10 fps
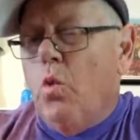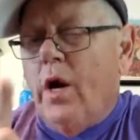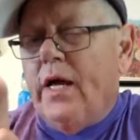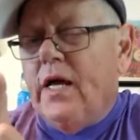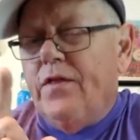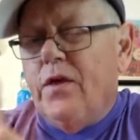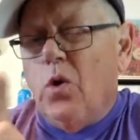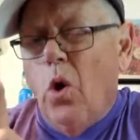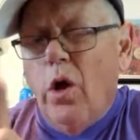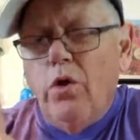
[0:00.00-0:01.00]
want to get the
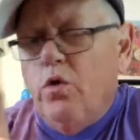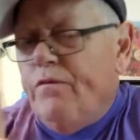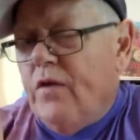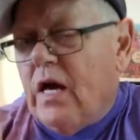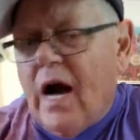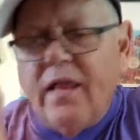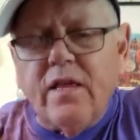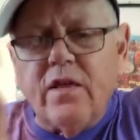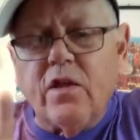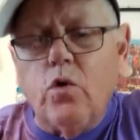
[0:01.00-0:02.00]
oil, you've
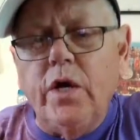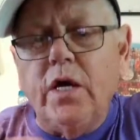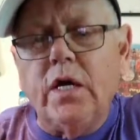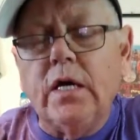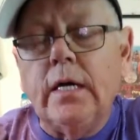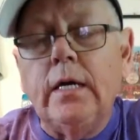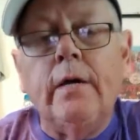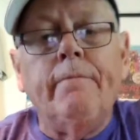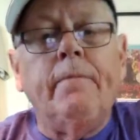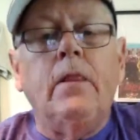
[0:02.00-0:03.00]
got to squeak.
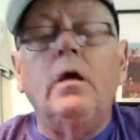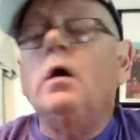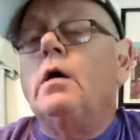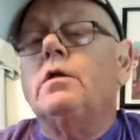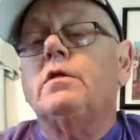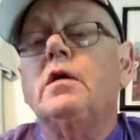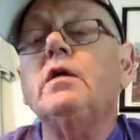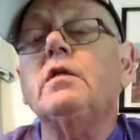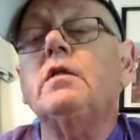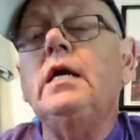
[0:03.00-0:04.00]

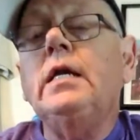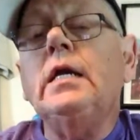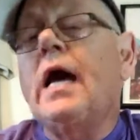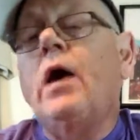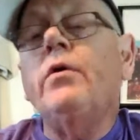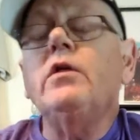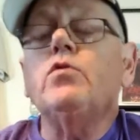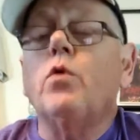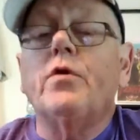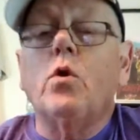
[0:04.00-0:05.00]
16
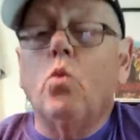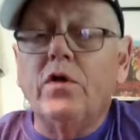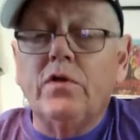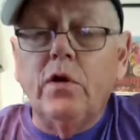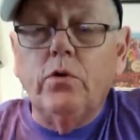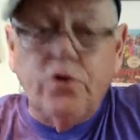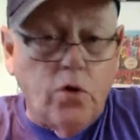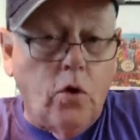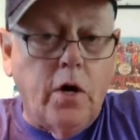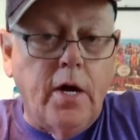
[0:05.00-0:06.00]
counties where there was no
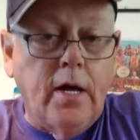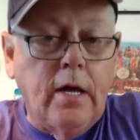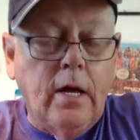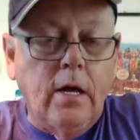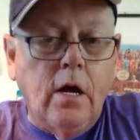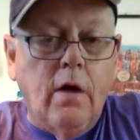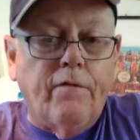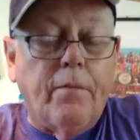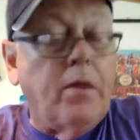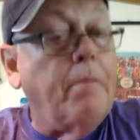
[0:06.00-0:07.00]
joy,
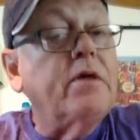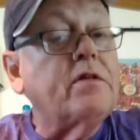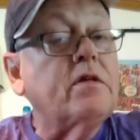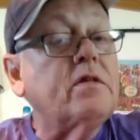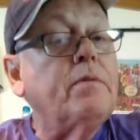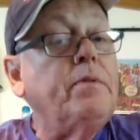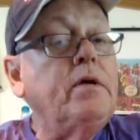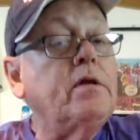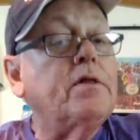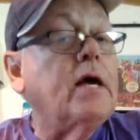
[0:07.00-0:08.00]
from the
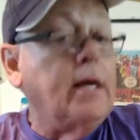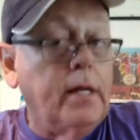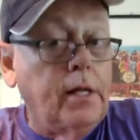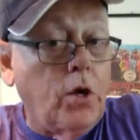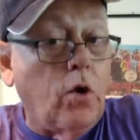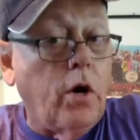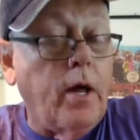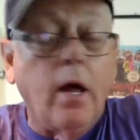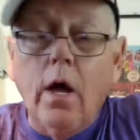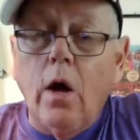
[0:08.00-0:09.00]
Mississippi to the Illinois.